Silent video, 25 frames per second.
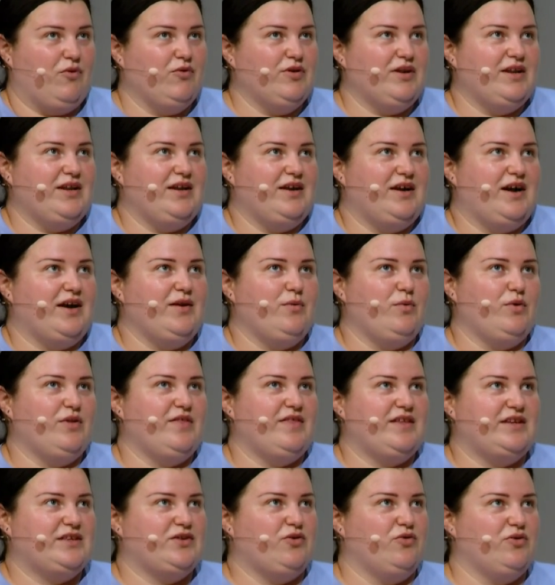only I
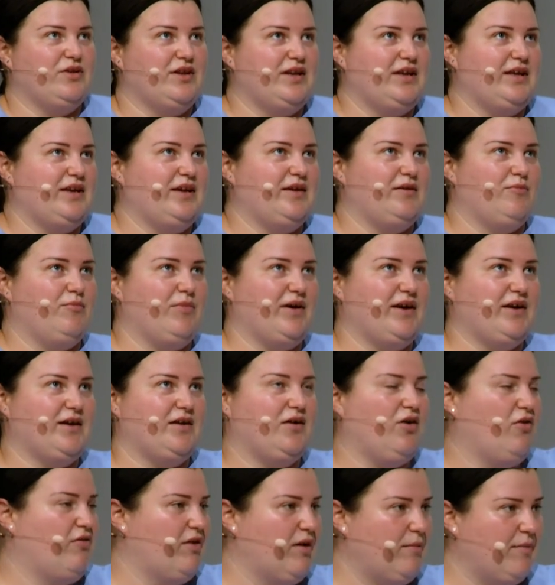want that only my
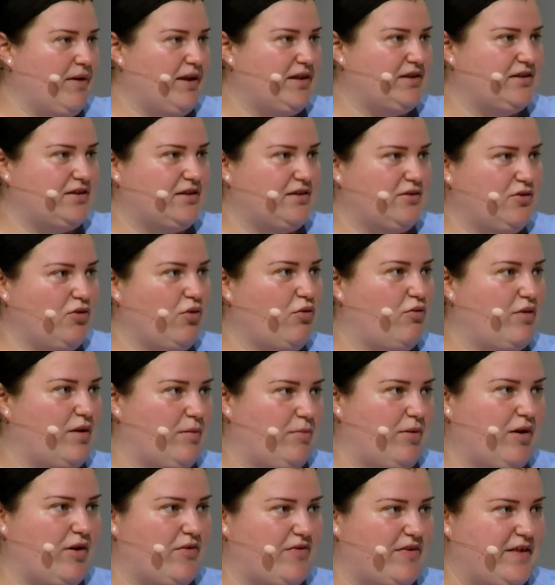government know
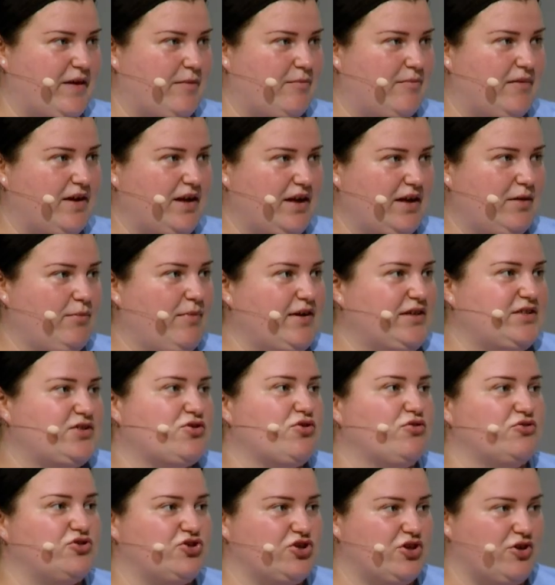about them, and my
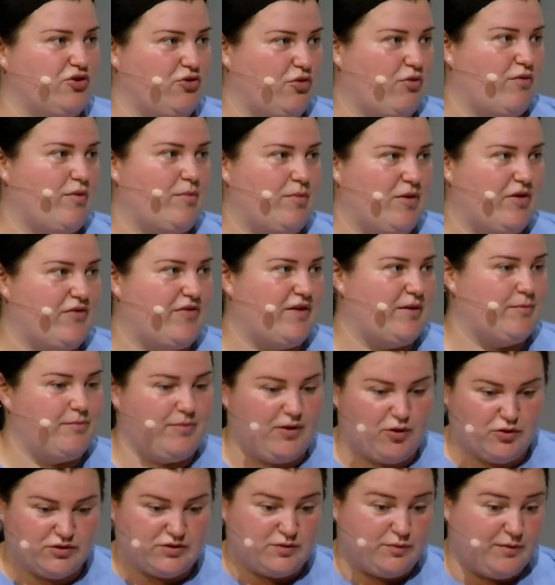soldier know about them,
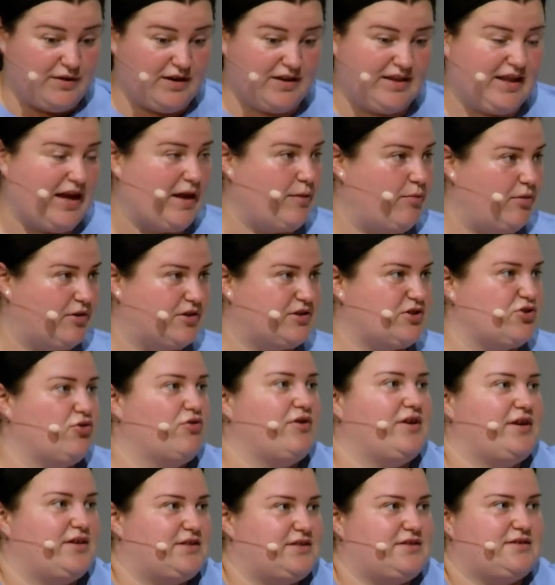because we are neighbors.
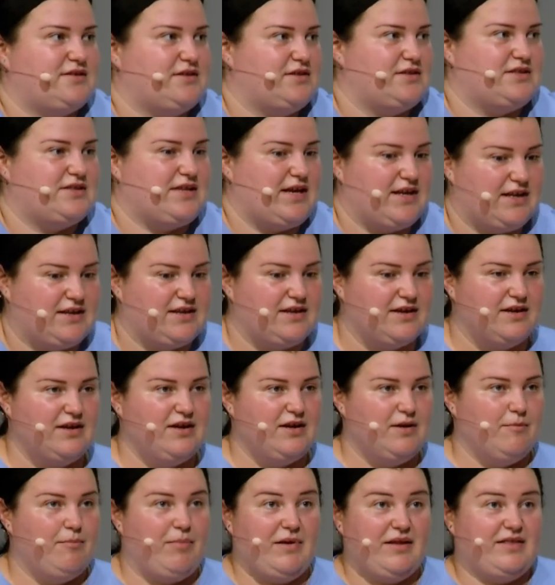Sorry, it's, it's sad.
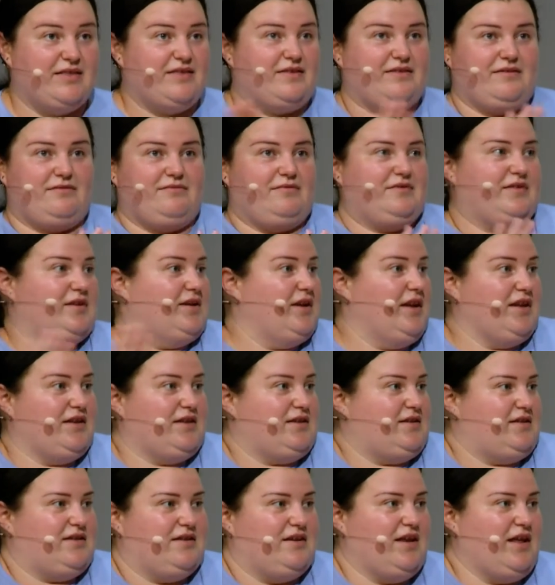But
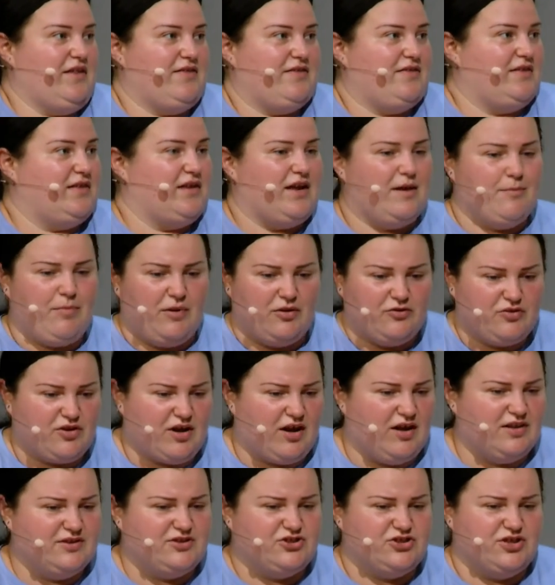not, not
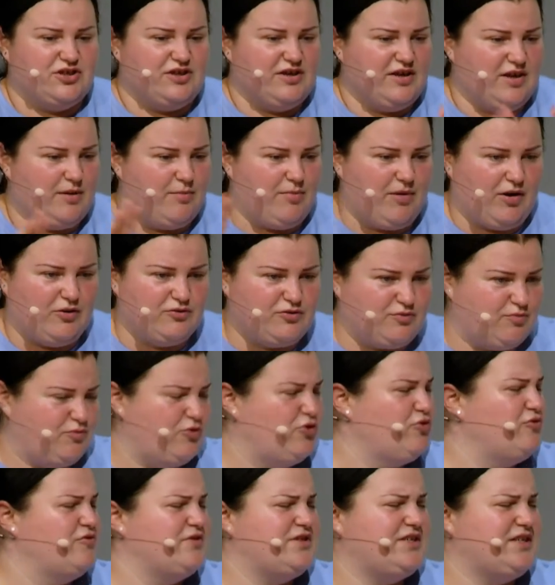about culture, about
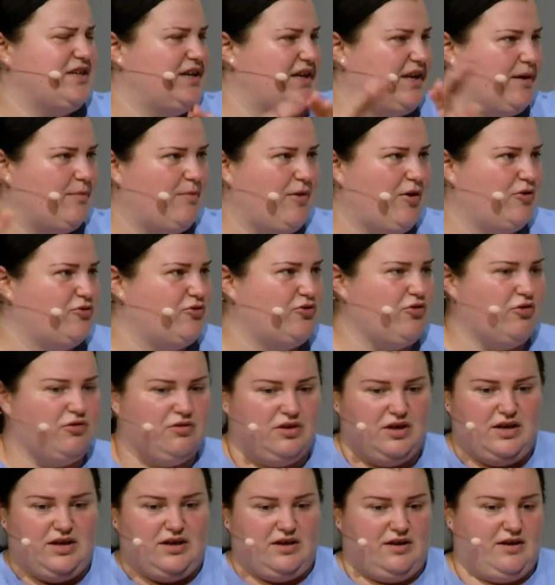music, about
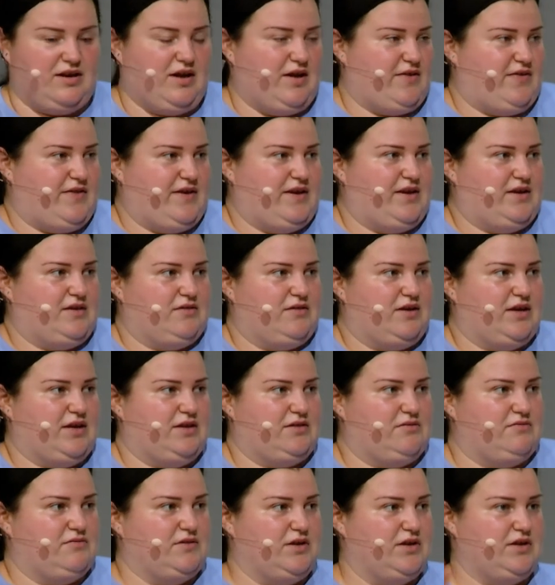all, nothing.
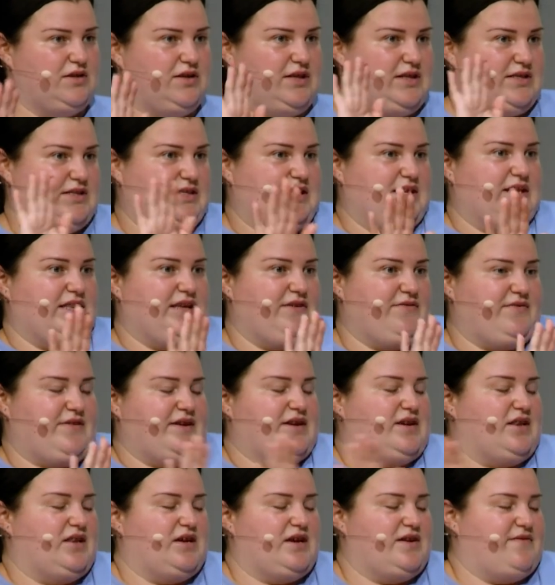Like, let they live
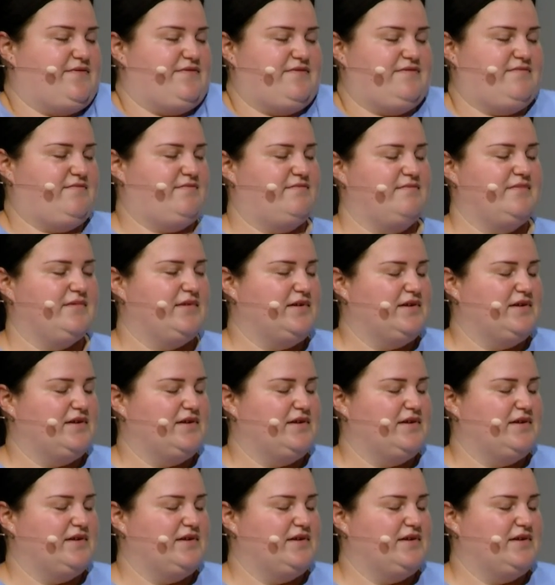their life.